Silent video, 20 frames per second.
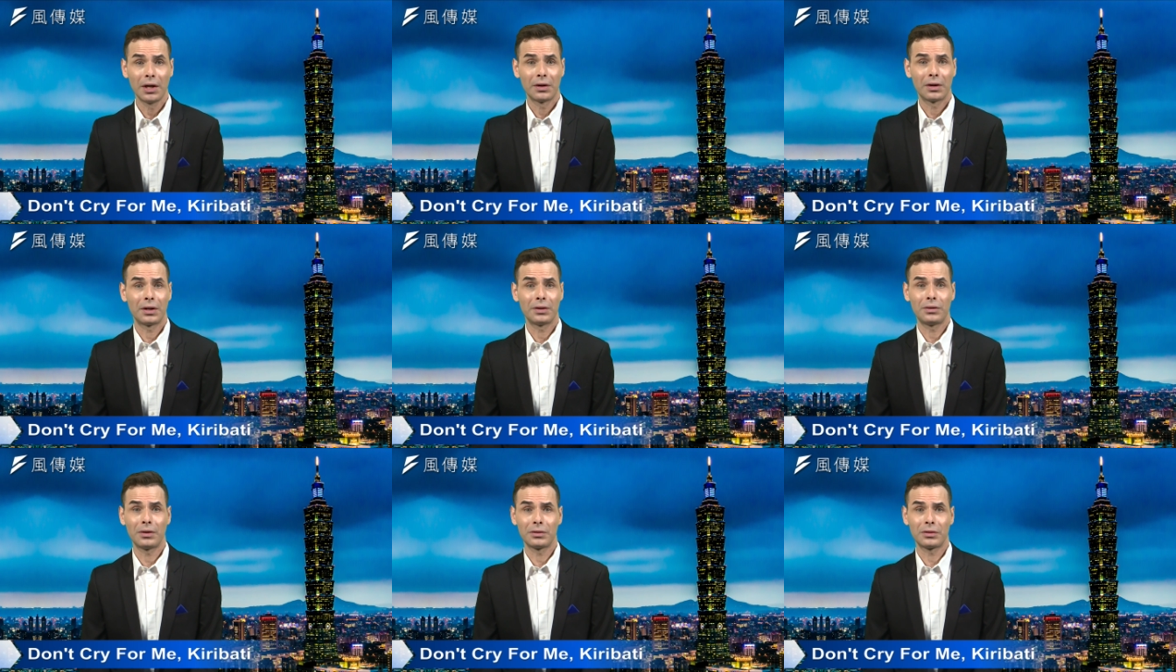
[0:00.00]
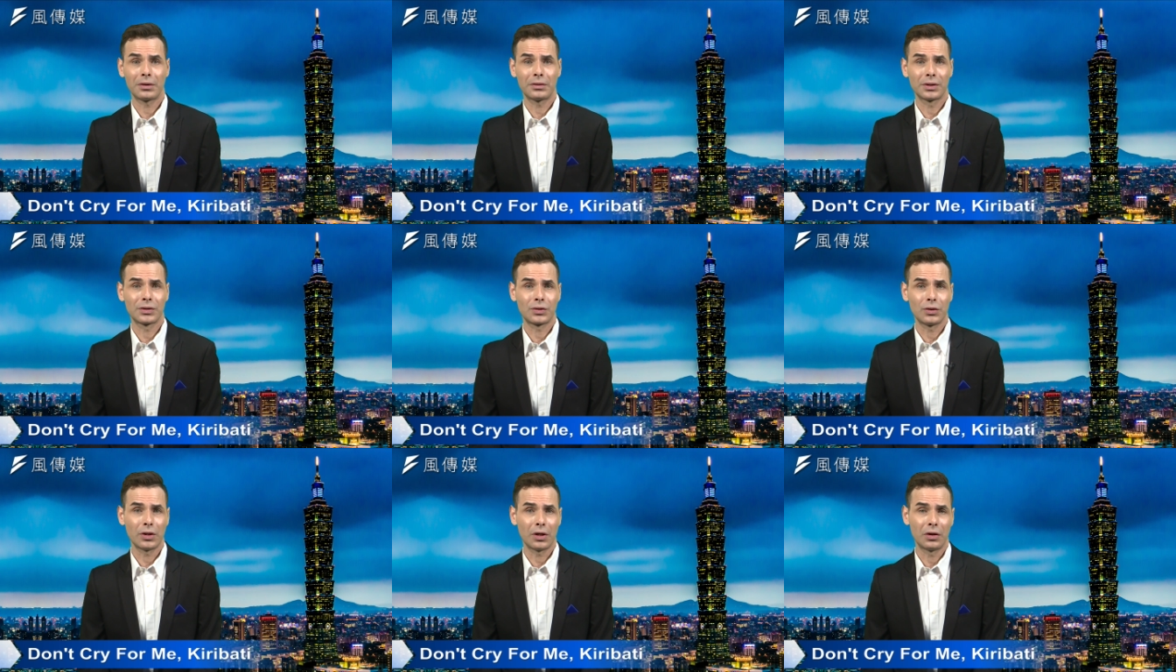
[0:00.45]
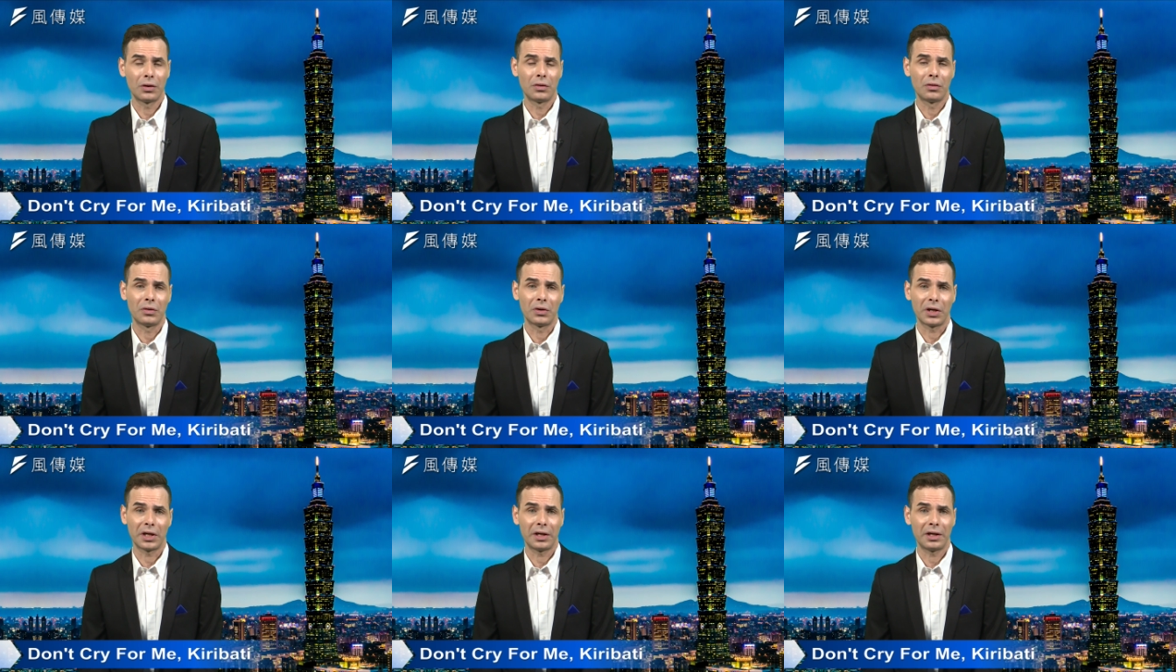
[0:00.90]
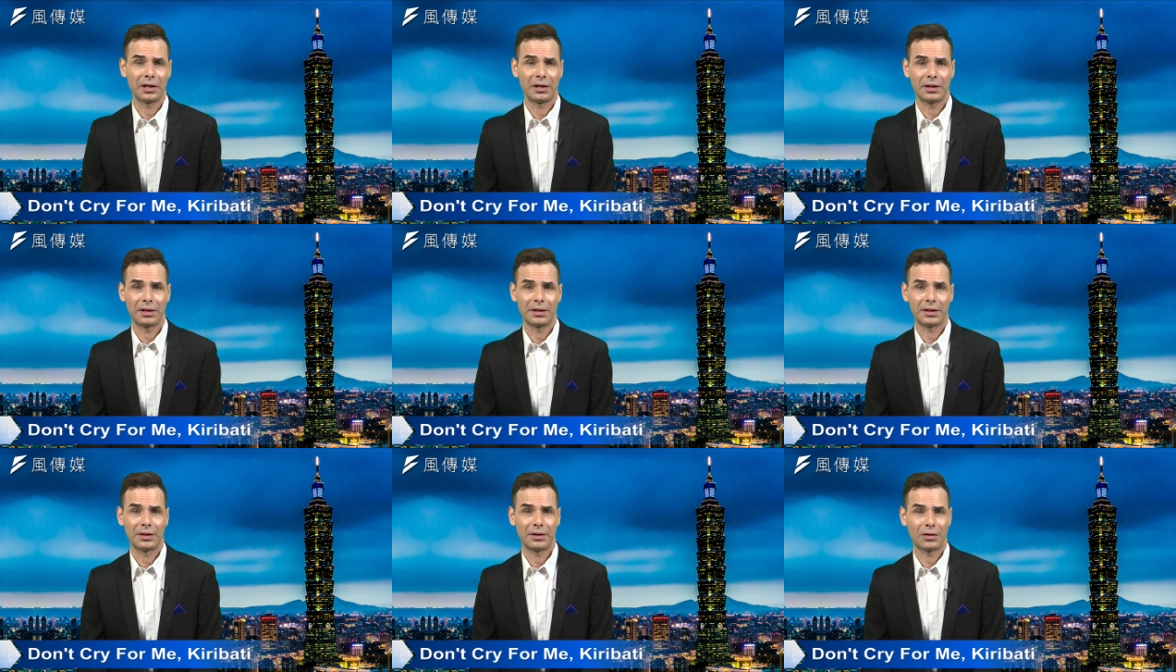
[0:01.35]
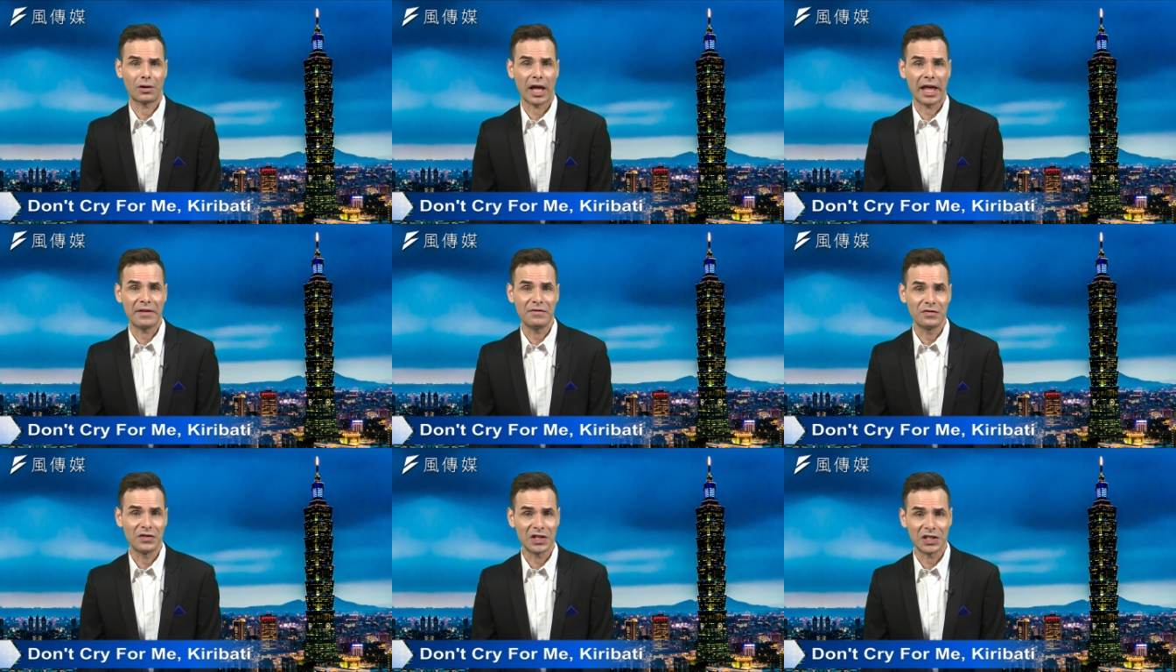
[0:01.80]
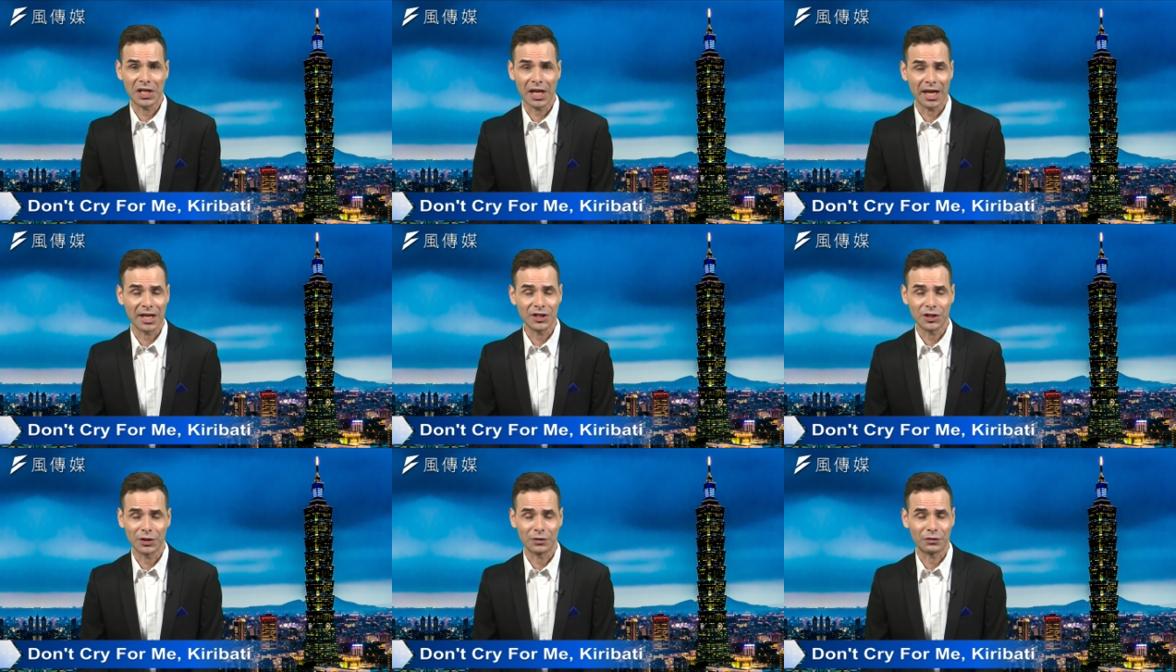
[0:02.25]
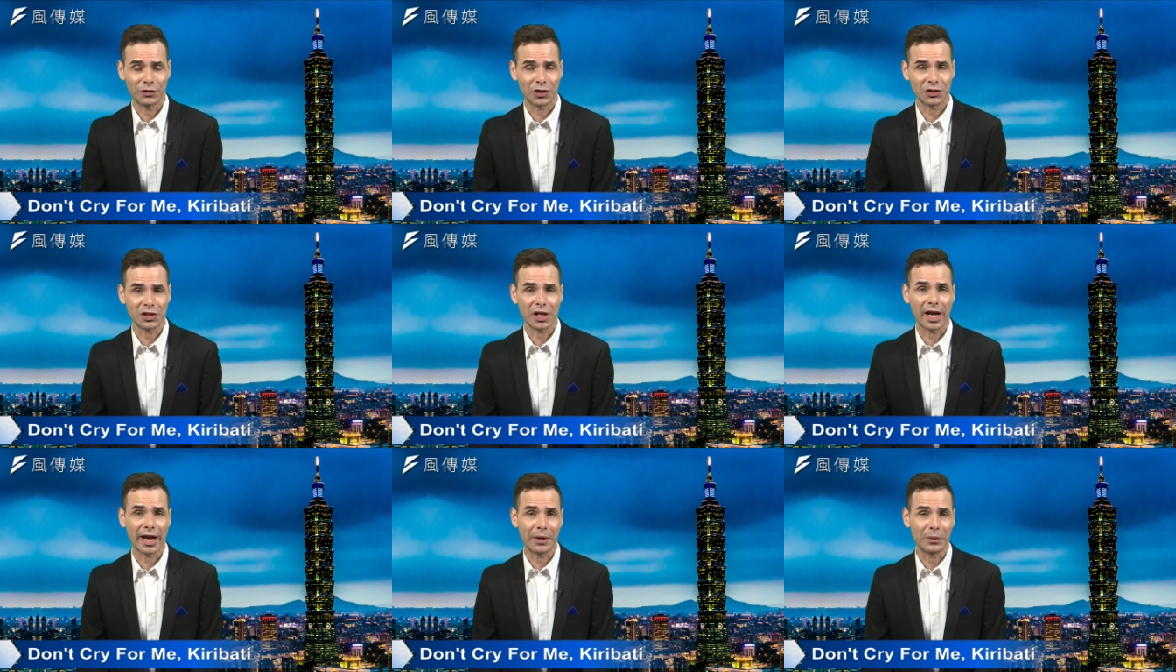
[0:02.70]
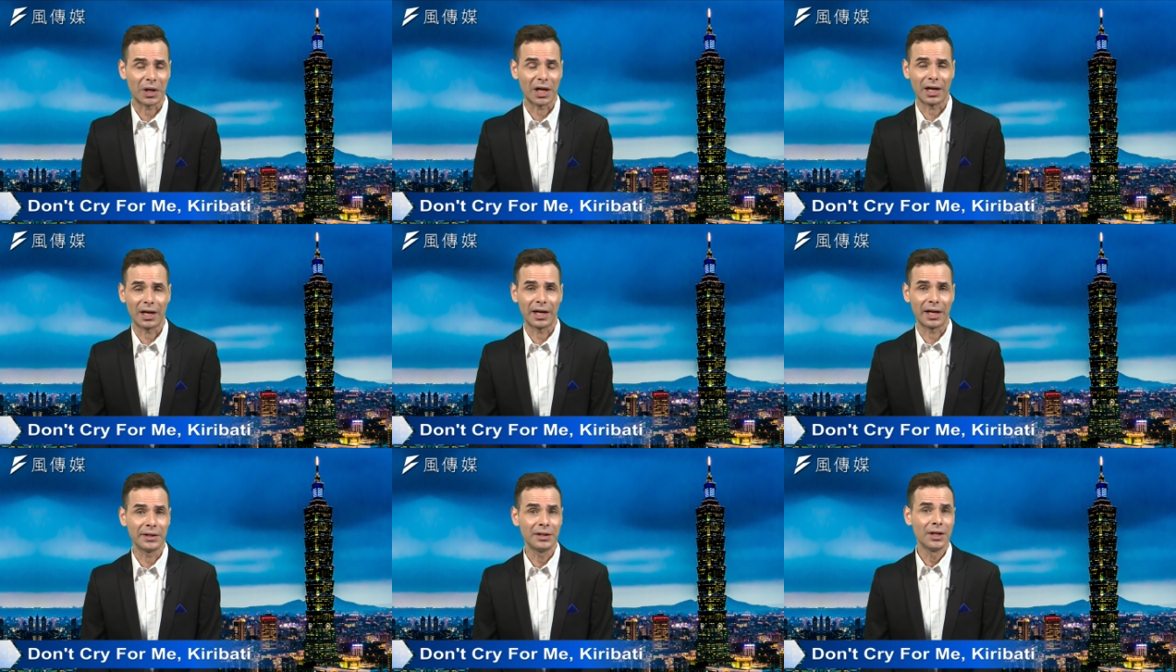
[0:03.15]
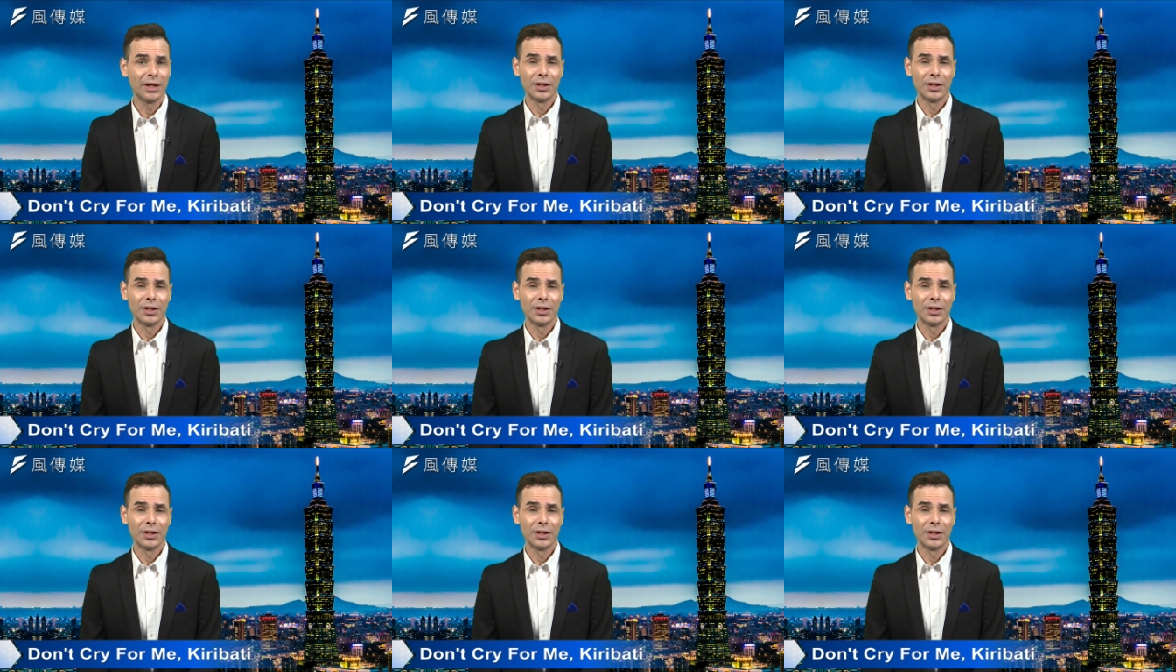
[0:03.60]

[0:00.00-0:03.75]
Right? Uh, there, there is no uh, invitation for Taiwan